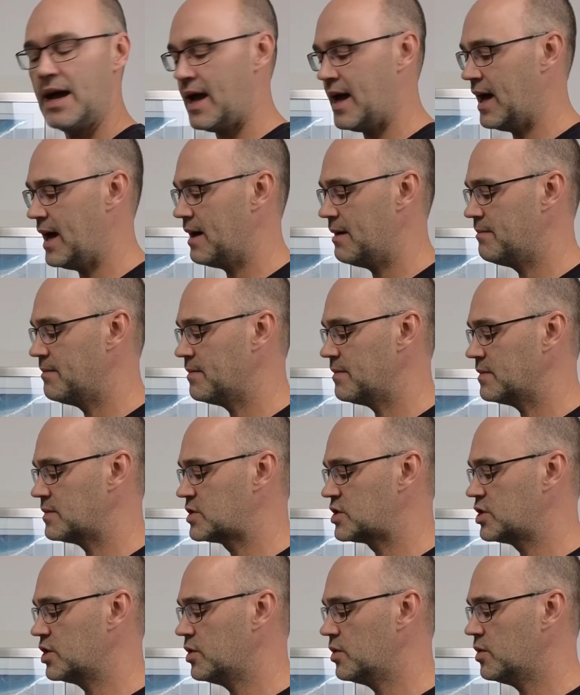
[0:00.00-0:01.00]

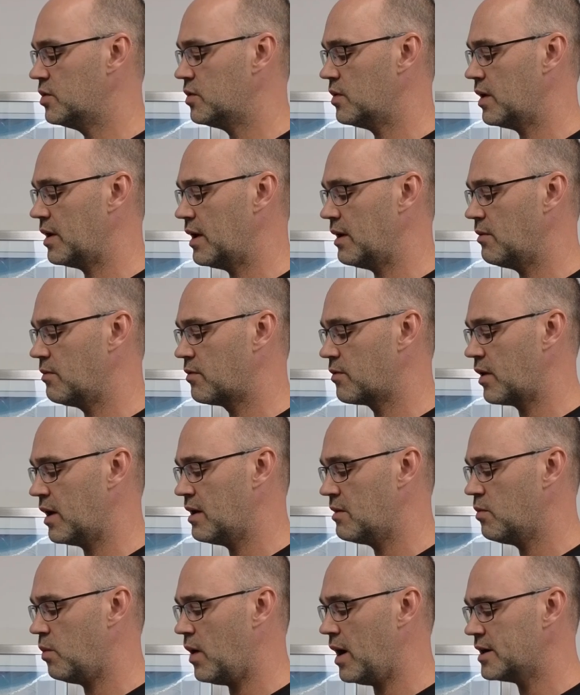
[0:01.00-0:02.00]

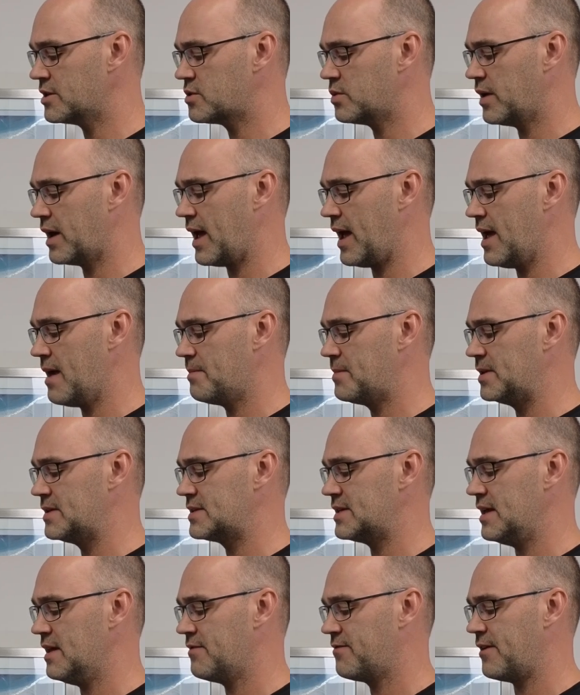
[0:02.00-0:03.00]
And watch what
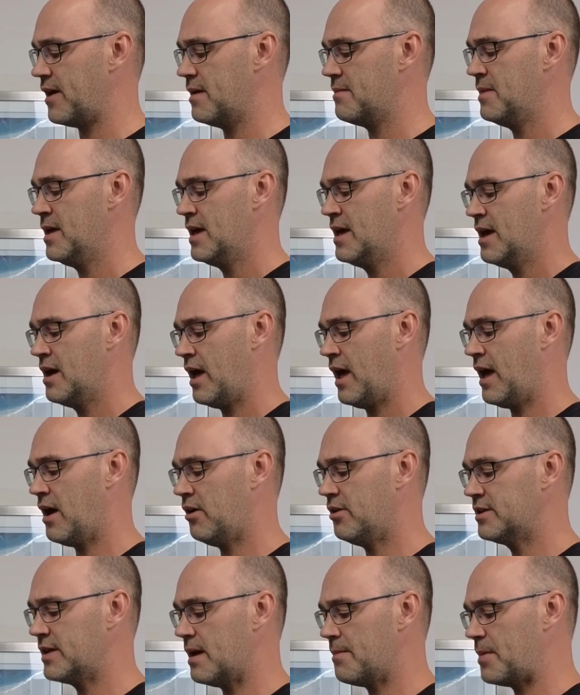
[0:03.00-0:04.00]
happens if I'm
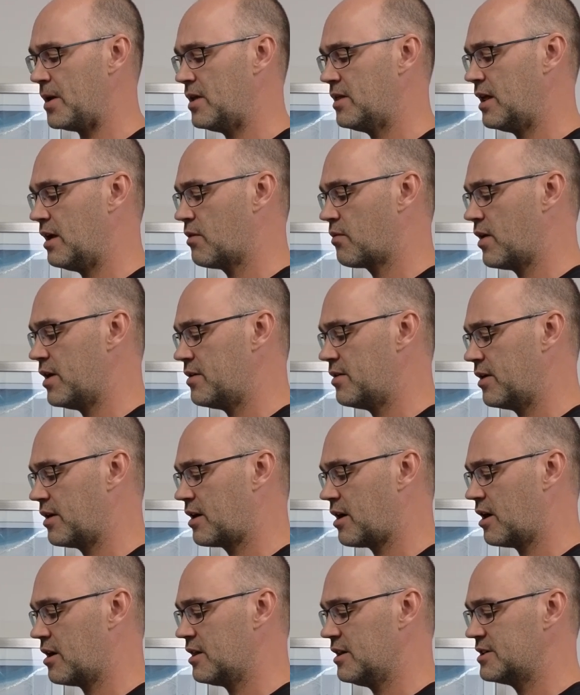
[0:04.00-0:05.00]
held up on the arytenoid
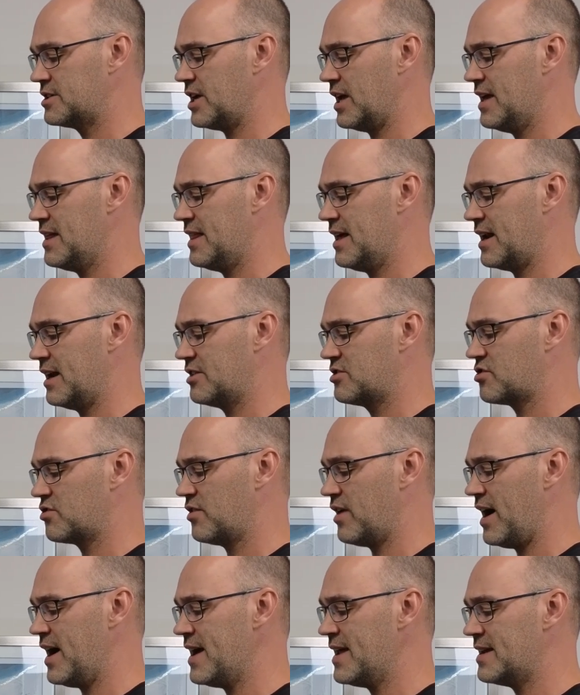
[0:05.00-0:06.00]
cartilage and then I
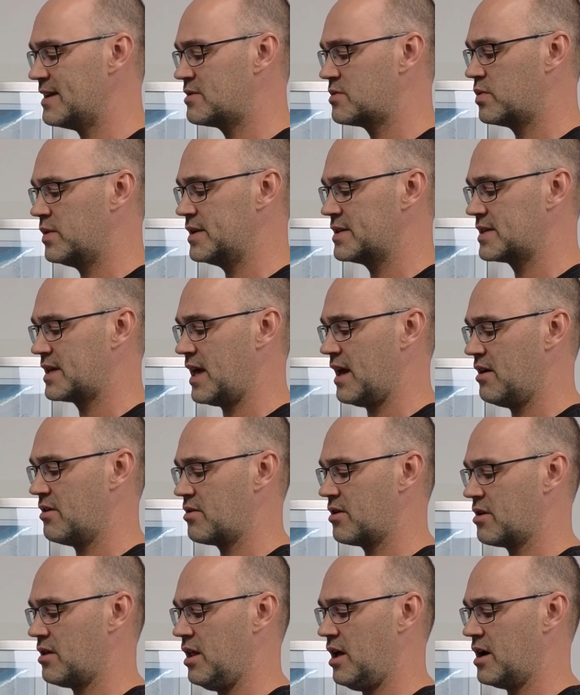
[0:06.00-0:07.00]
try to twist
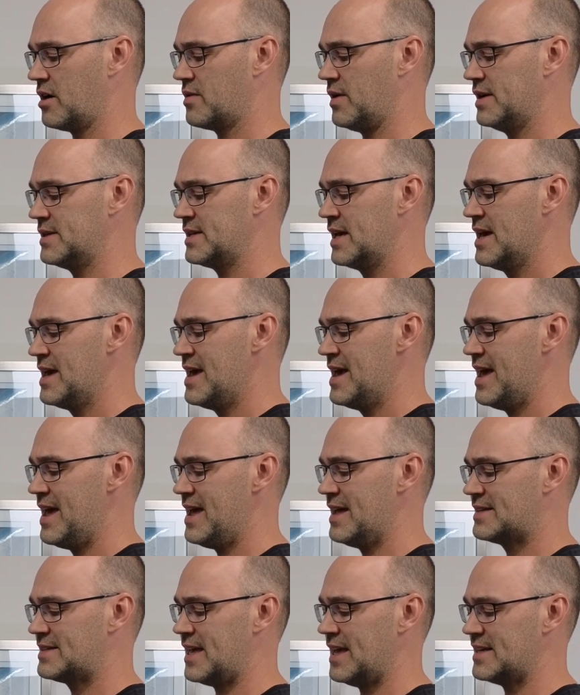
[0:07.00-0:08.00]
counterclockwise.
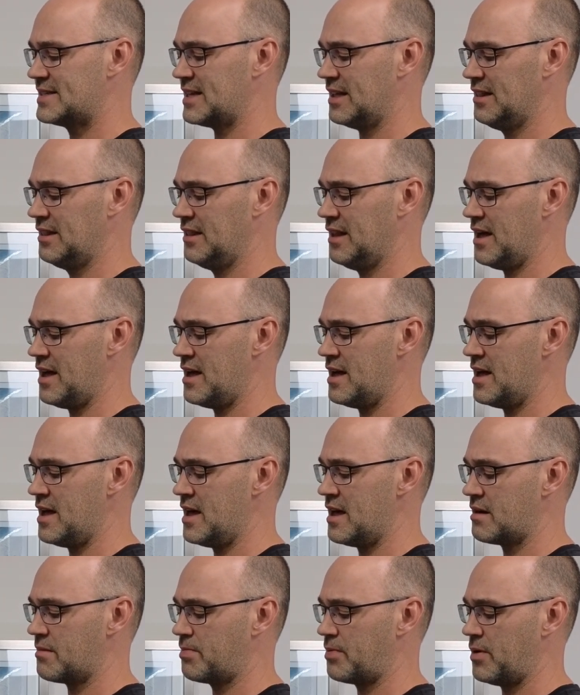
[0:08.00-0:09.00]
It takes a
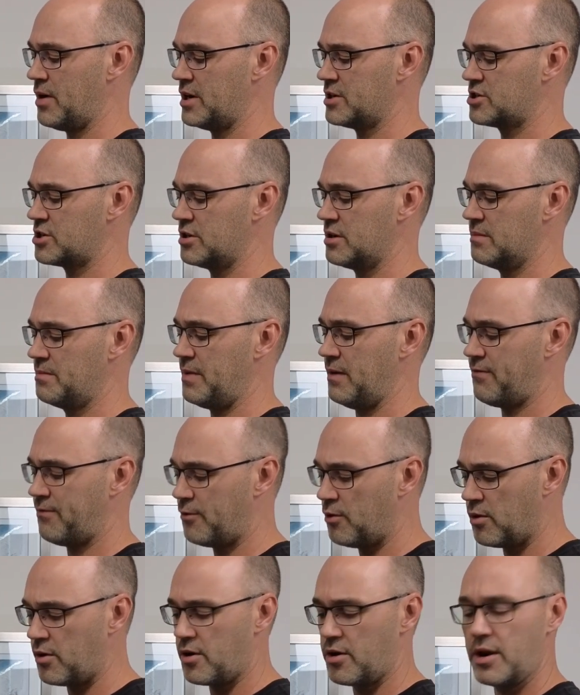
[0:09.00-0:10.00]
lot of pressure
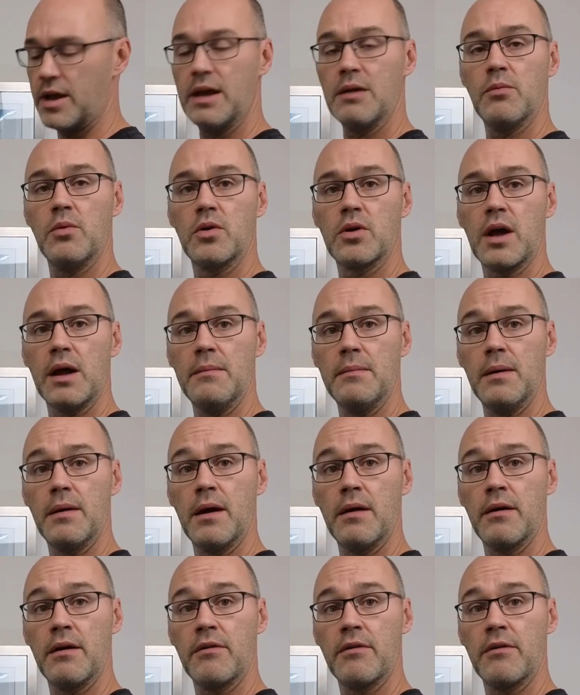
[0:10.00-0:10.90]
before it will come